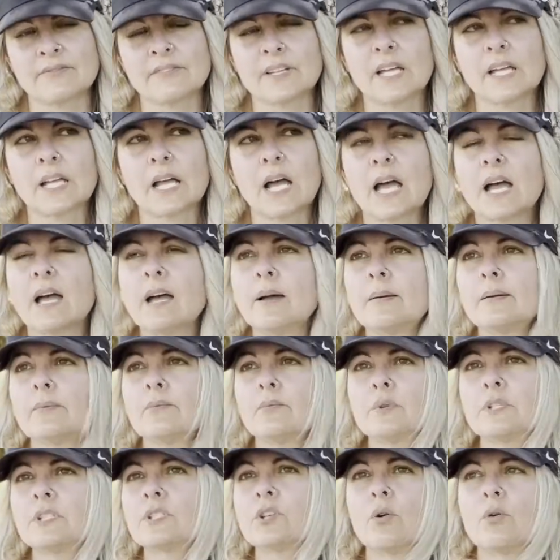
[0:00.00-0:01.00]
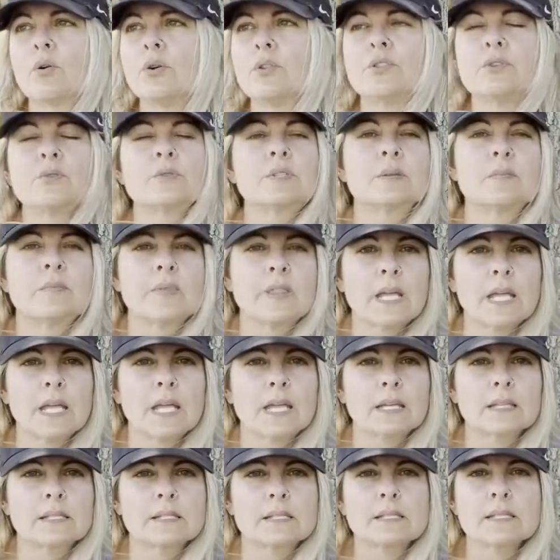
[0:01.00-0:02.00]
Like, I was going through some
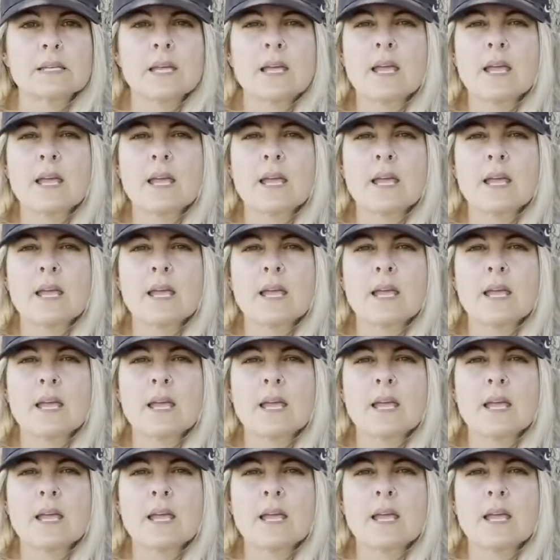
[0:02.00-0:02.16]
things,